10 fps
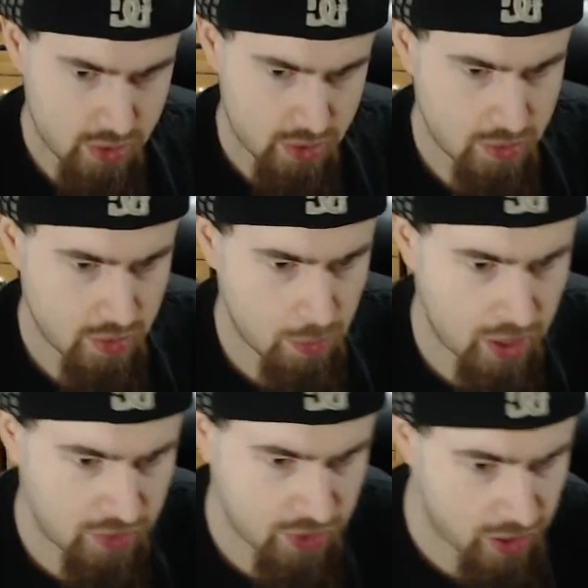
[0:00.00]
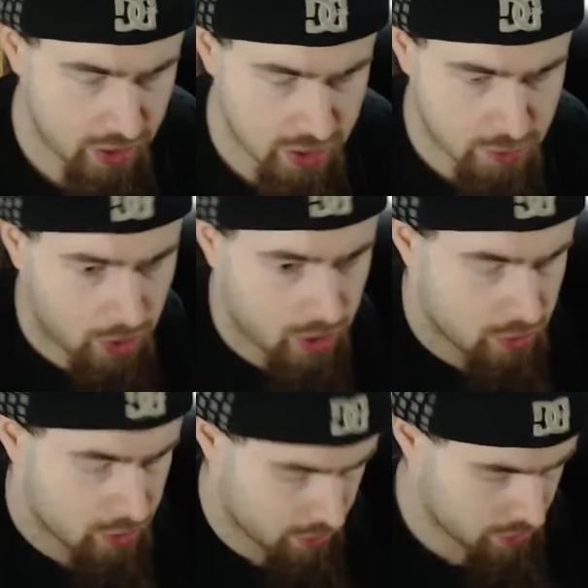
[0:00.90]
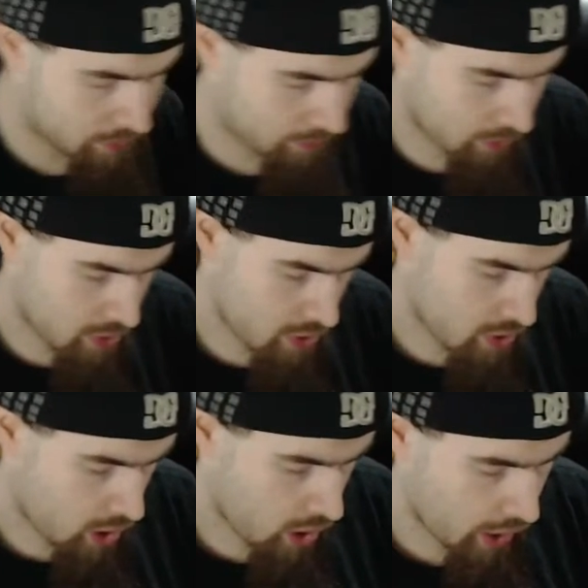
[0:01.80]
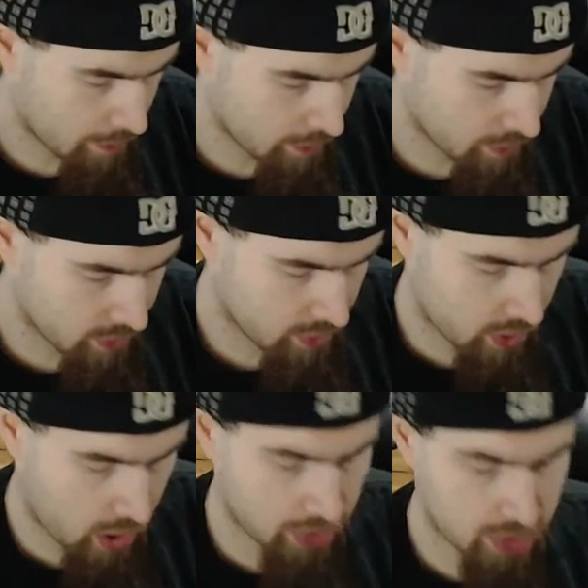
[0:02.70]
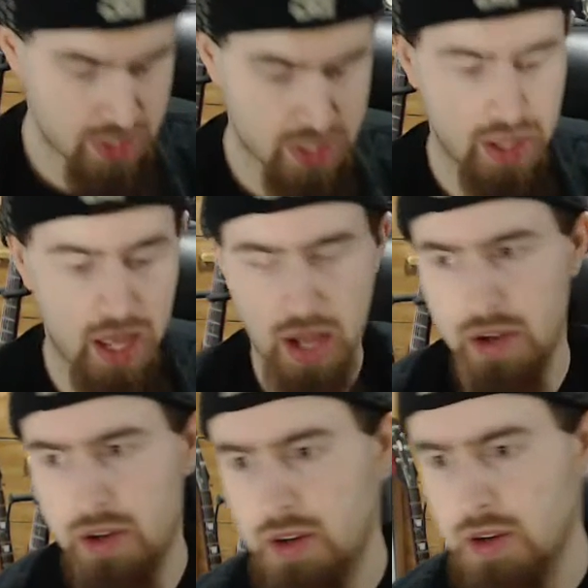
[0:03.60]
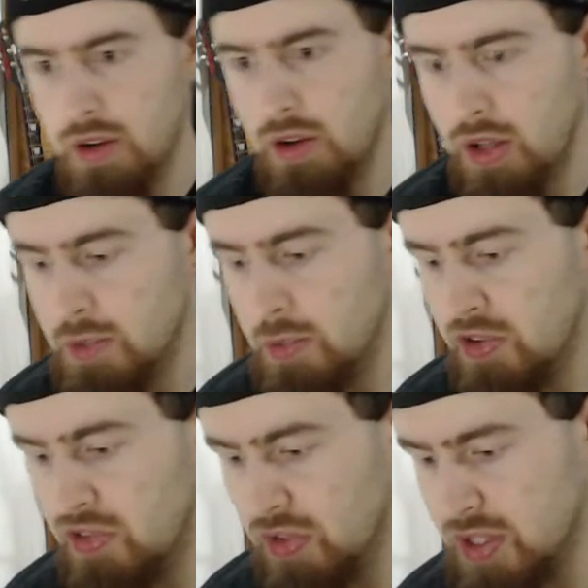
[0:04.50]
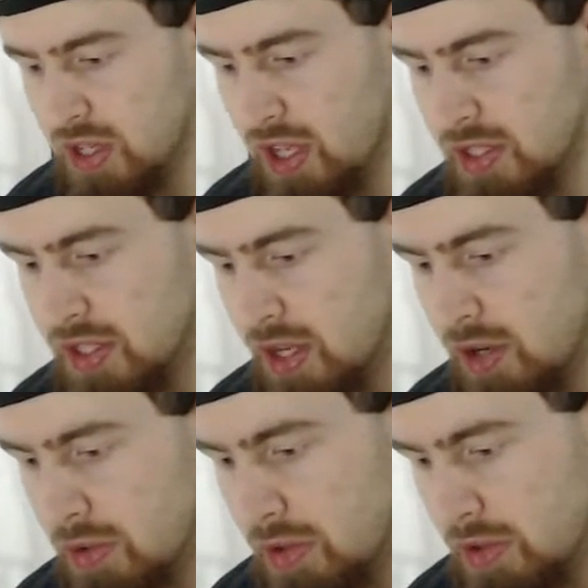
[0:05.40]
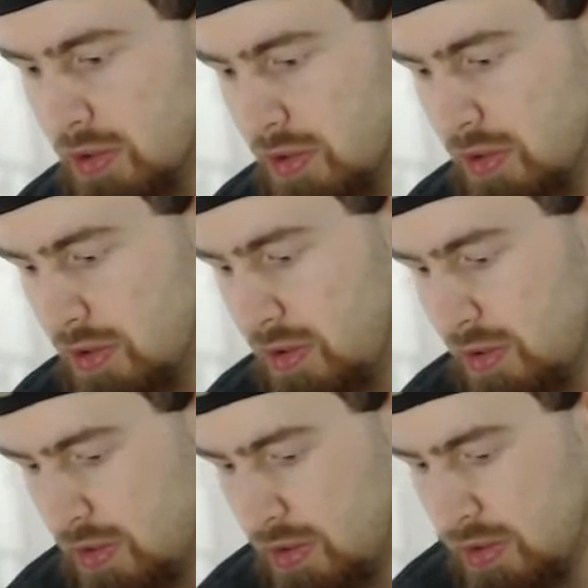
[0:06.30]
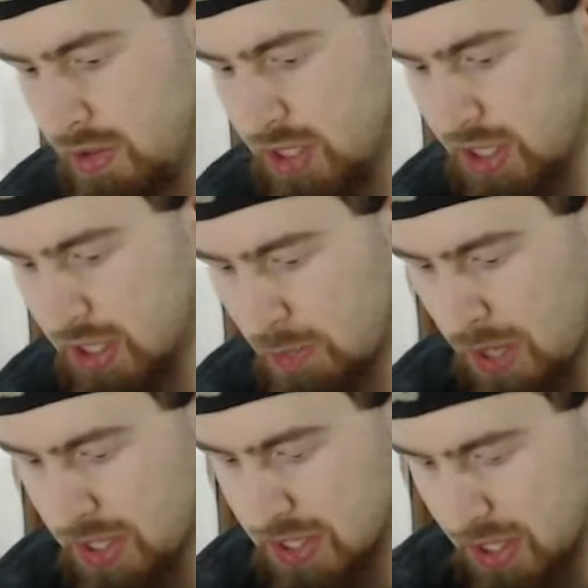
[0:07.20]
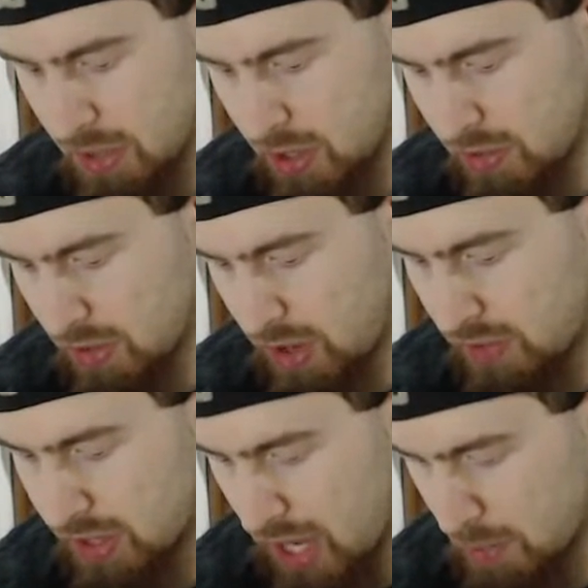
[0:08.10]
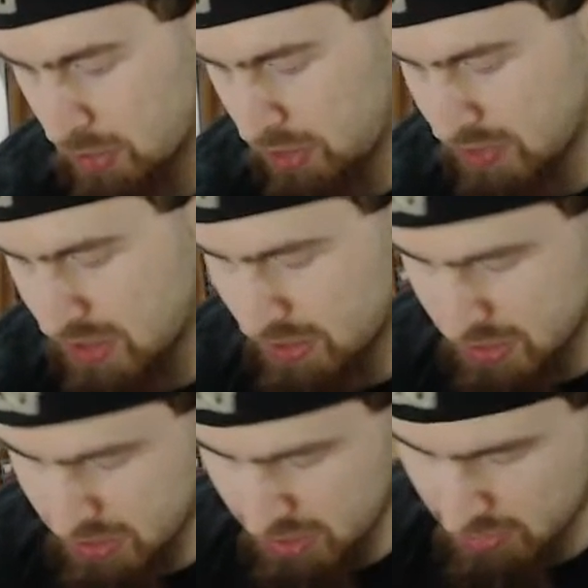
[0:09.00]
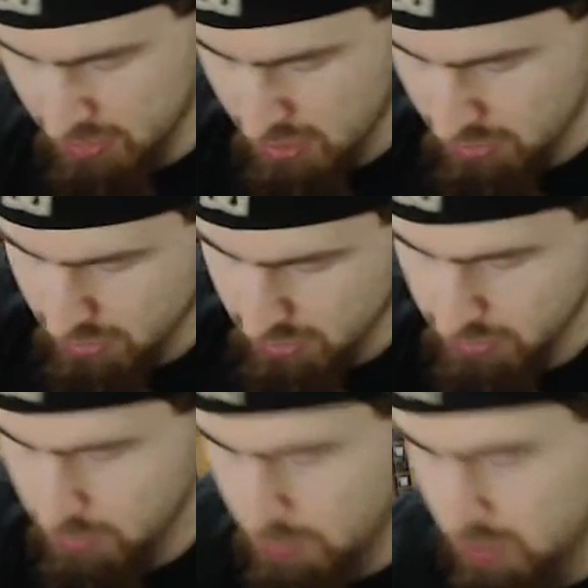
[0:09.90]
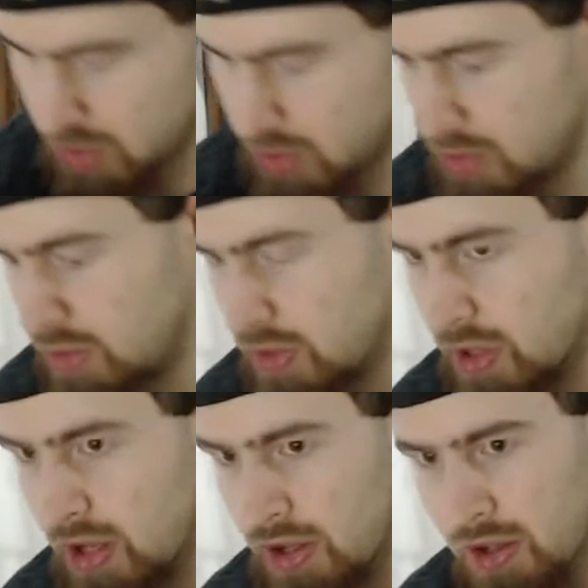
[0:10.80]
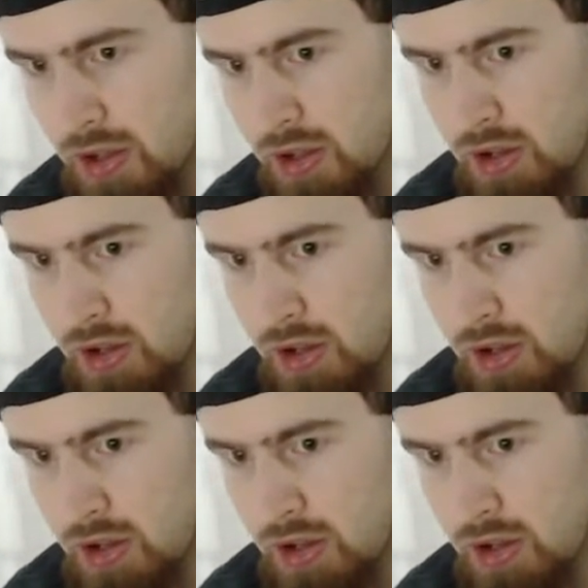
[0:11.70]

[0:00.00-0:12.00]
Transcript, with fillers: I might have to edit this part. Who knows? All right, all right. Listen to that. Oh, it's beautiful. Listen to that sound. It's like the best sound ever. Every gamer loves this sound. No, uh, rip it. Look at that.